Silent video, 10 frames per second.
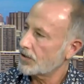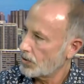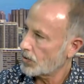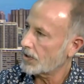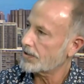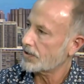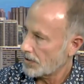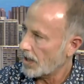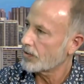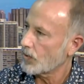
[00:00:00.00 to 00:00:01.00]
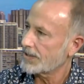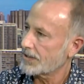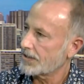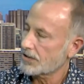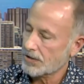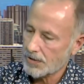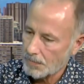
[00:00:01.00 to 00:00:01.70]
tourists, non residents,